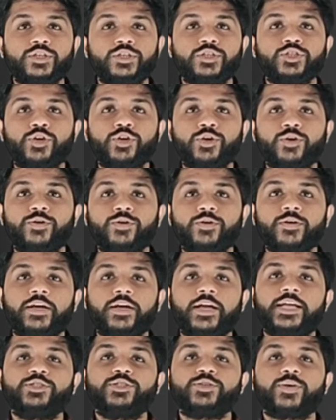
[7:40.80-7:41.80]
So
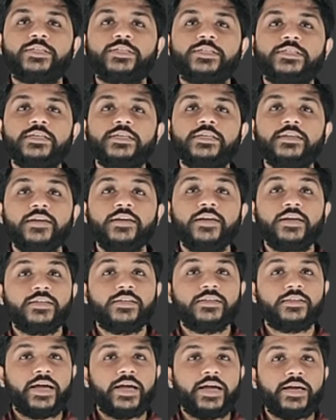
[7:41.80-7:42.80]
as you can see
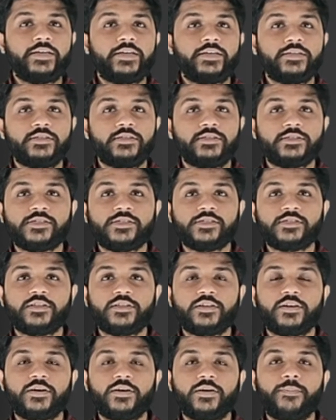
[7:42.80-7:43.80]
that this is
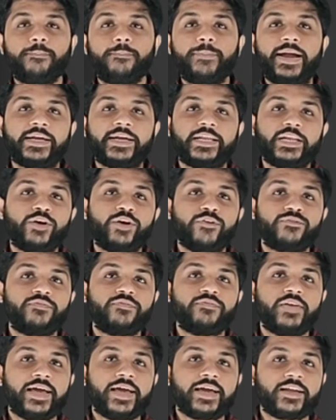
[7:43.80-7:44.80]
the pattern of the
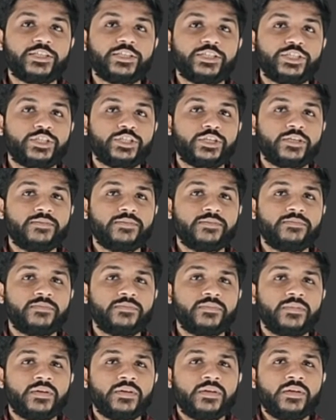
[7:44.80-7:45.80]
flag register.
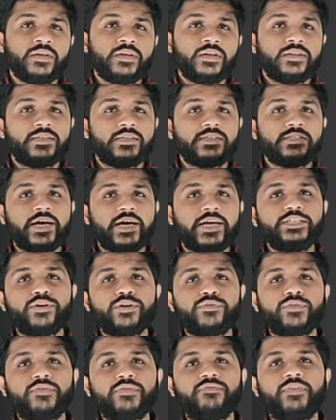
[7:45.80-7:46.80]
The size
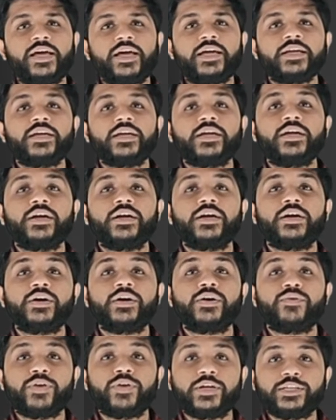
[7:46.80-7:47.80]
of the flag
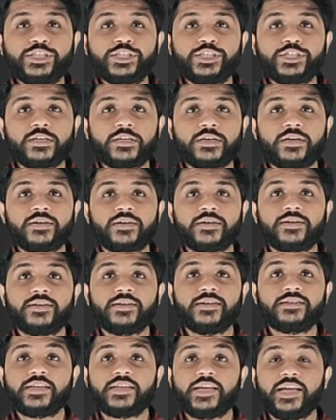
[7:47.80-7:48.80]
register
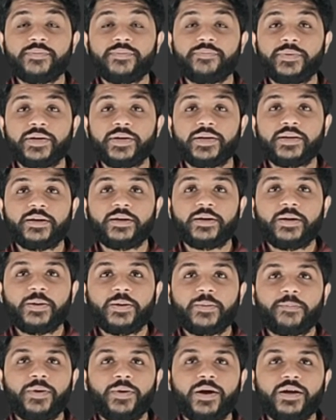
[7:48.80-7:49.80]
is 8-bit,
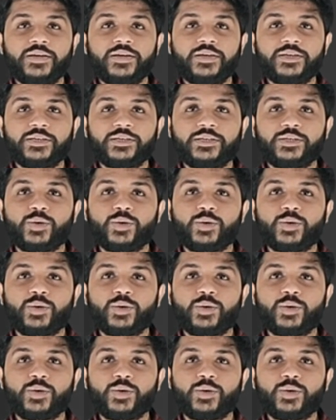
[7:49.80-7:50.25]
but